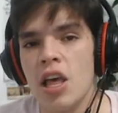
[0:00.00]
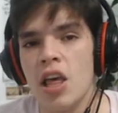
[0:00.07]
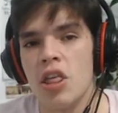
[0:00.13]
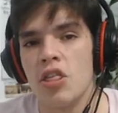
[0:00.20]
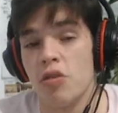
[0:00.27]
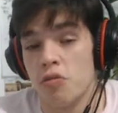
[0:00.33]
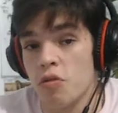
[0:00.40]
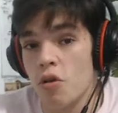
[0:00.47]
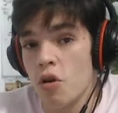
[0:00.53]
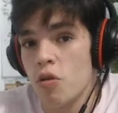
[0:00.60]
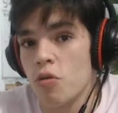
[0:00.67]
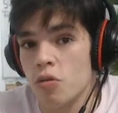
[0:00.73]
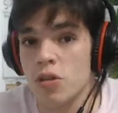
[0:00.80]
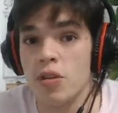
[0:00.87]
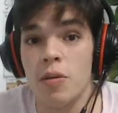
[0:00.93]
the
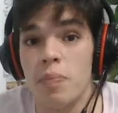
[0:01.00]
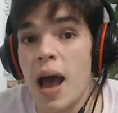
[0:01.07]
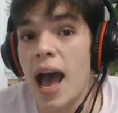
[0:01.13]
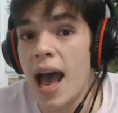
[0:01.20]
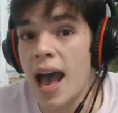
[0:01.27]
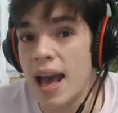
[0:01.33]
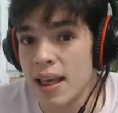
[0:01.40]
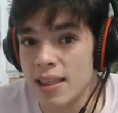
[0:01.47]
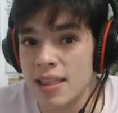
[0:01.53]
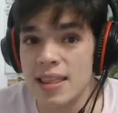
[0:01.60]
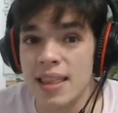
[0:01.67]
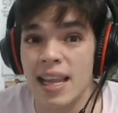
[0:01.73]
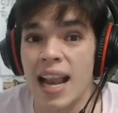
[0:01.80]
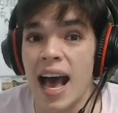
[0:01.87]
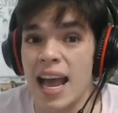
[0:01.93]
road, the path
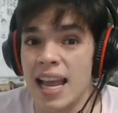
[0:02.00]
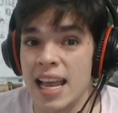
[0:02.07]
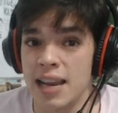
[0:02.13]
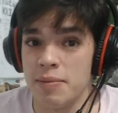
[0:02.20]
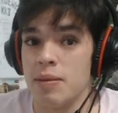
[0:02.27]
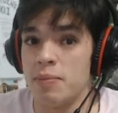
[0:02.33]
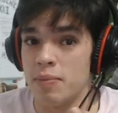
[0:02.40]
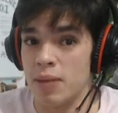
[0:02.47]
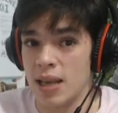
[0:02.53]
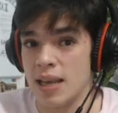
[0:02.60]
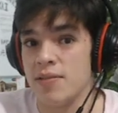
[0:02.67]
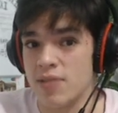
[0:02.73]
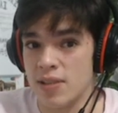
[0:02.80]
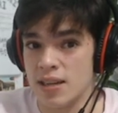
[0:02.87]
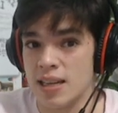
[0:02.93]
that I had been
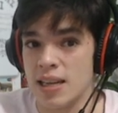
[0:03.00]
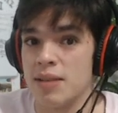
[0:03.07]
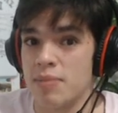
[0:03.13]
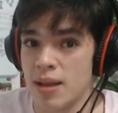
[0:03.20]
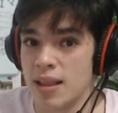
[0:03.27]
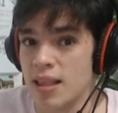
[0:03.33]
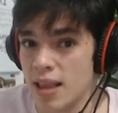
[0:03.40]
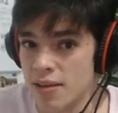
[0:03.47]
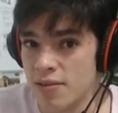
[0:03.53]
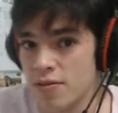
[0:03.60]
paving in my life.